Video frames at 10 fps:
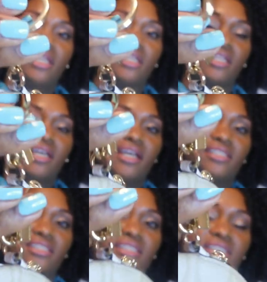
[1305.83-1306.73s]
And it
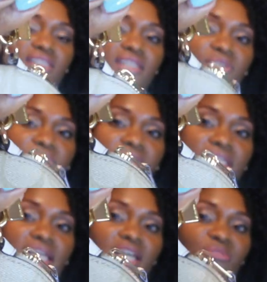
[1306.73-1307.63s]
has this
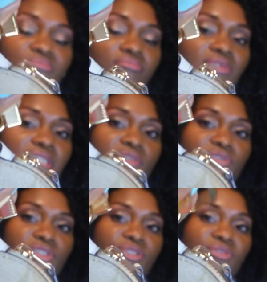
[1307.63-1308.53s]
keyring. I would
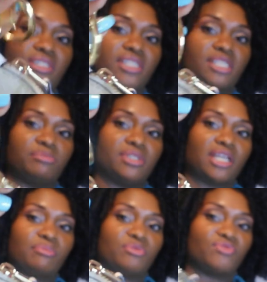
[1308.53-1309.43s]
never use this, but
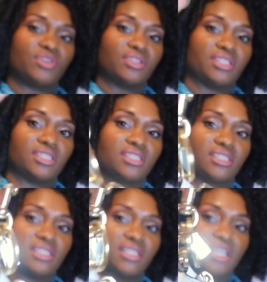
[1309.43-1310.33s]
I prefer this.